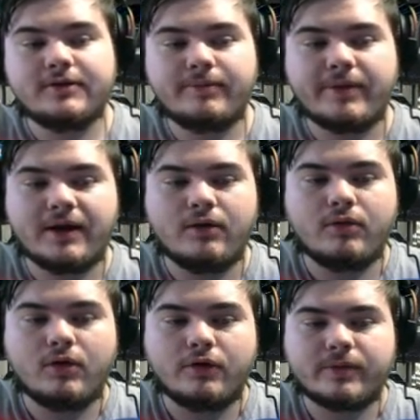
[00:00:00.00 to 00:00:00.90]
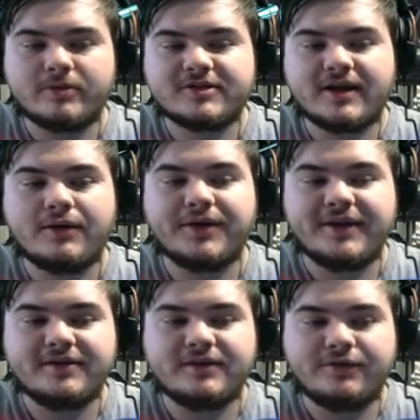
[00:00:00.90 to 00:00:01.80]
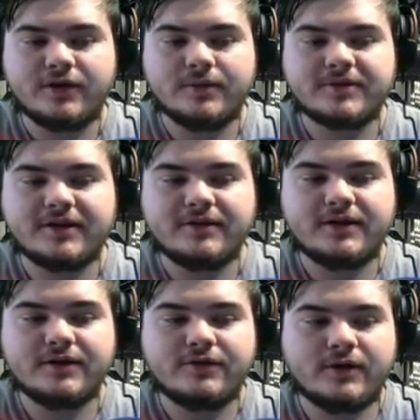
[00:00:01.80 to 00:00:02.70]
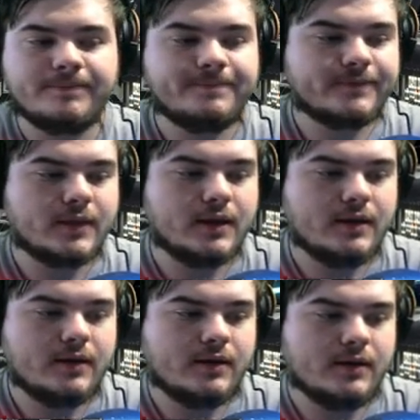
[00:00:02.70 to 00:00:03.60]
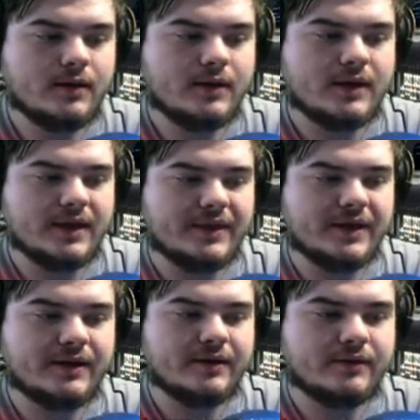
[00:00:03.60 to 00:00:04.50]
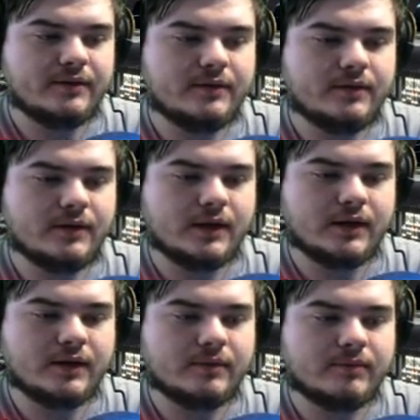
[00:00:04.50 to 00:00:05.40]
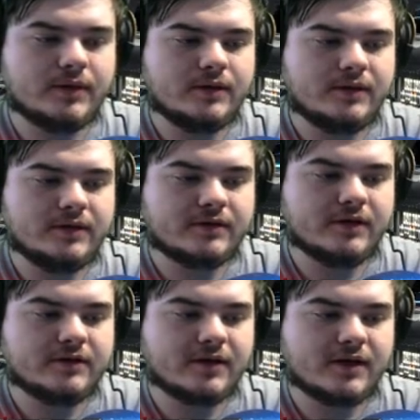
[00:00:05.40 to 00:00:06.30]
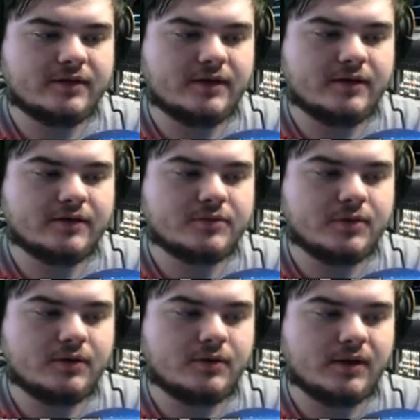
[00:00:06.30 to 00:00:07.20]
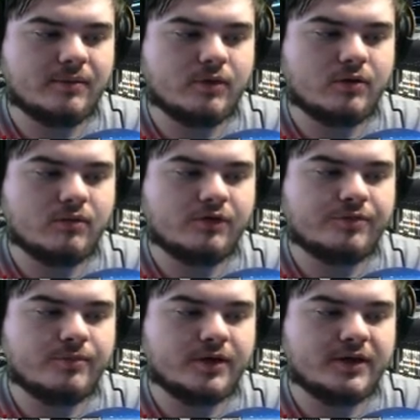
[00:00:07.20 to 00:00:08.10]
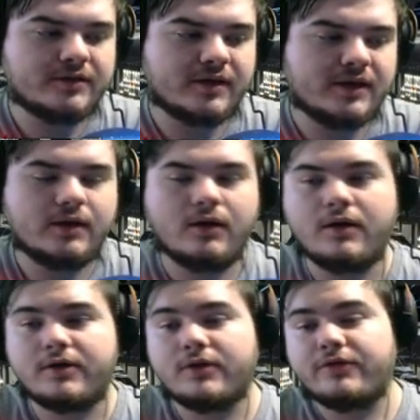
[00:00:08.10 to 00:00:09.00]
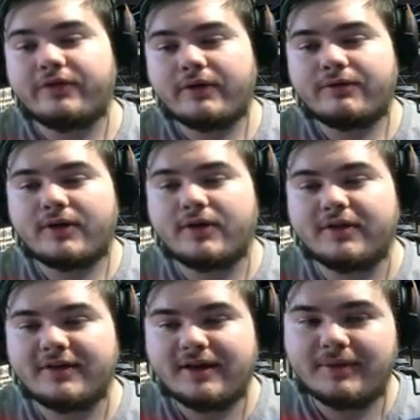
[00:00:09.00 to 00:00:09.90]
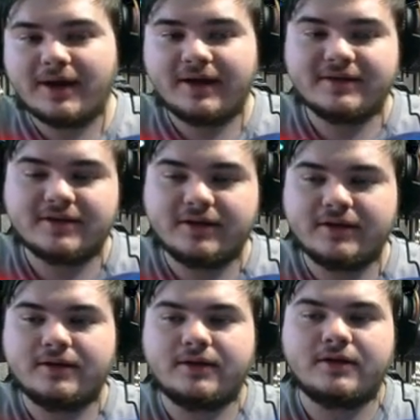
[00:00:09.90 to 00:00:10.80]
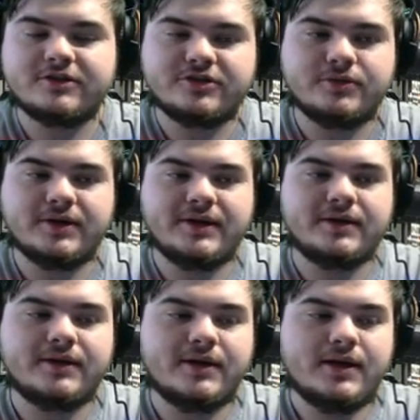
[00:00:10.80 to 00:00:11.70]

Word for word: Pal Hoth Rebel Scout, easy farms. Cantina farm and then um, these guys at Cantina as well. And um, Mothma is a hard node, very very good team, and it's gonna last you in